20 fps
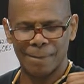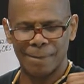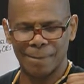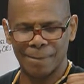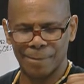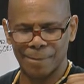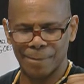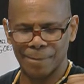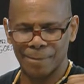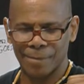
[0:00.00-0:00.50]

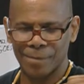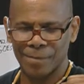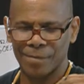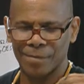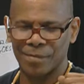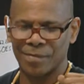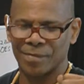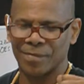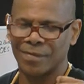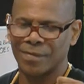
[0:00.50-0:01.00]

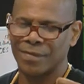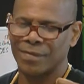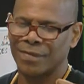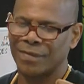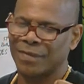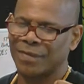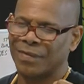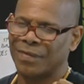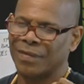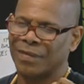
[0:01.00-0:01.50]

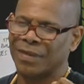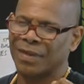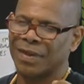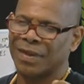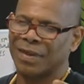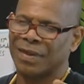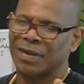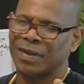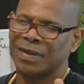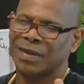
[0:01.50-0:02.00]

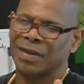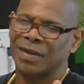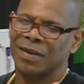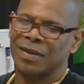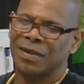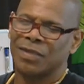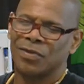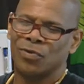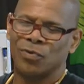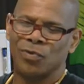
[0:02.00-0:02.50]

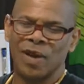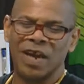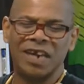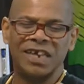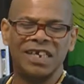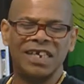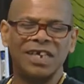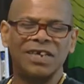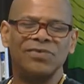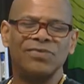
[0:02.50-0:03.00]
the way
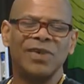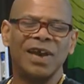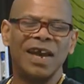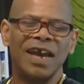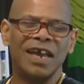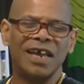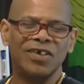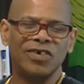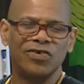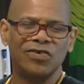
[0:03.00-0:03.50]
she
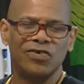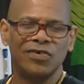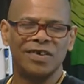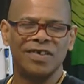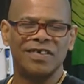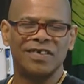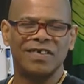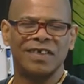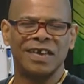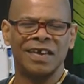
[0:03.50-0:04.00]
raised
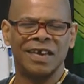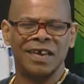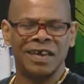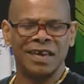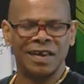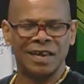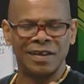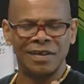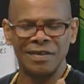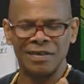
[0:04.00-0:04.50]

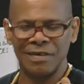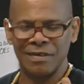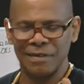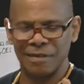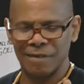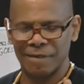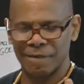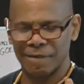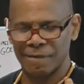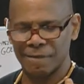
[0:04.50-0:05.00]
Christine,
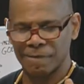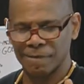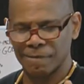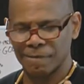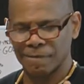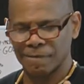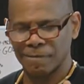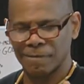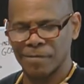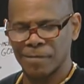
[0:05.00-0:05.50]

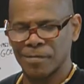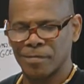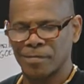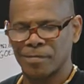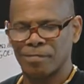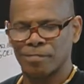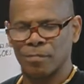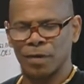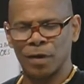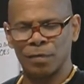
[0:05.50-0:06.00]

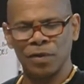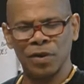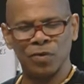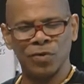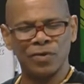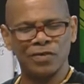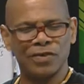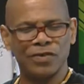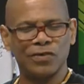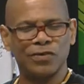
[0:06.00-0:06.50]
Mommy
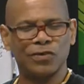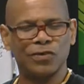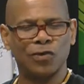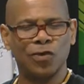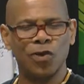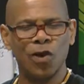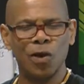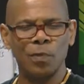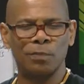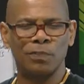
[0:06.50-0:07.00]
was a
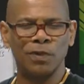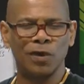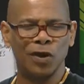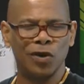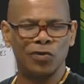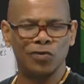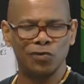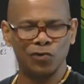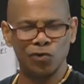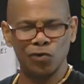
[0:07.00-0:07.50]

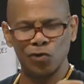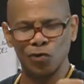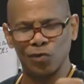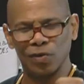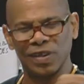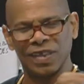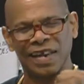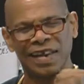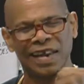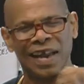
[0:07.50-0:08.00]
Scorpio, ruled
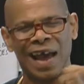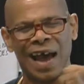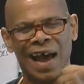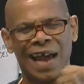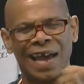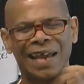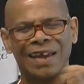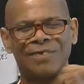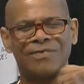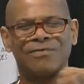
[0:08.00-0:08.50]
with that
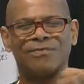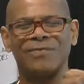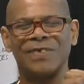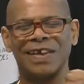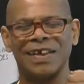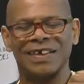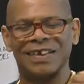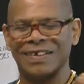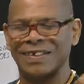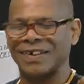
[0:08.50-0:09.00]
iron
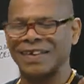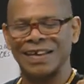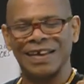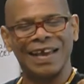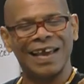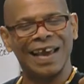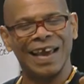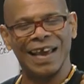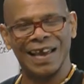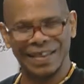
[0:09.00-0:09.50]
fist.
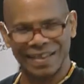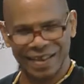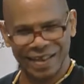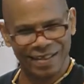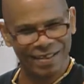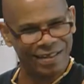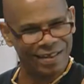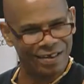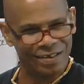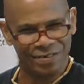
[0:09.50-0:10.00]
Had
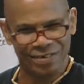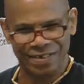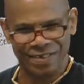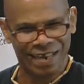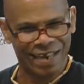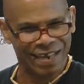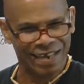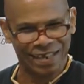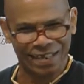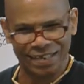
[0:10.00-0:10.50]
that little
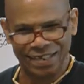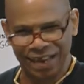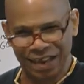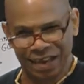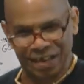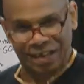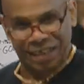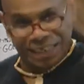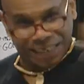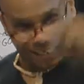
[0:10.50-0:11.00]
zinging
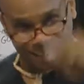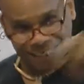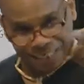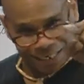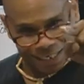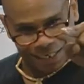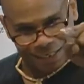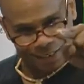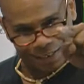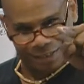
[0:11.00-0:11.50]
tail.
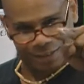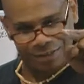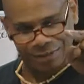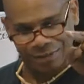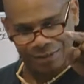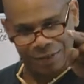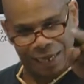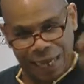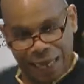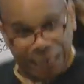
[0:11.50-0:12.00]
Zing!
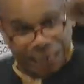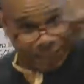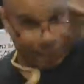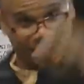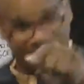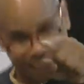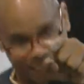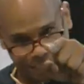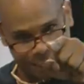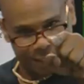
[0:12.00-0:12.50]

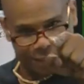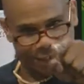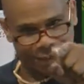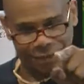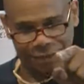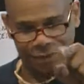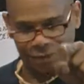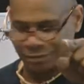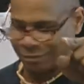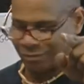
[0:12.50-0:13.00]

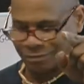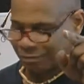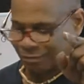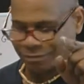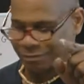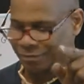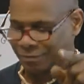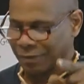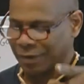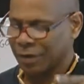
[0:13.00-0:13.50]
Zing!
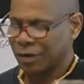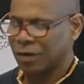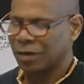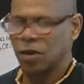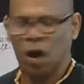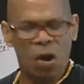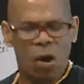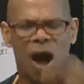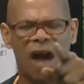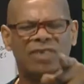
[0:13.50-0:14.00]

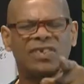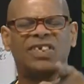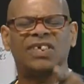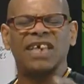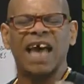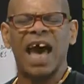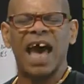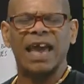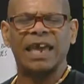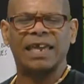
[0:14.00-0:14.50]
Go
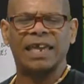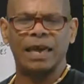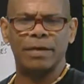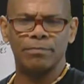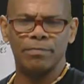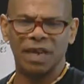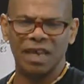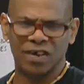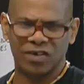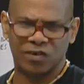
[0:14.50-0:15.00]
outside,
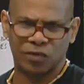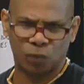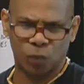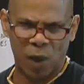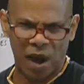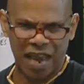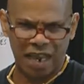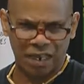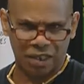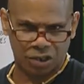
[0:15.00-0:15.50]
get me a
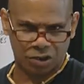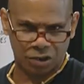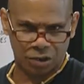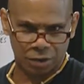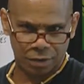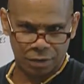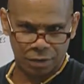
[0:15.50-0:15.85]
switch.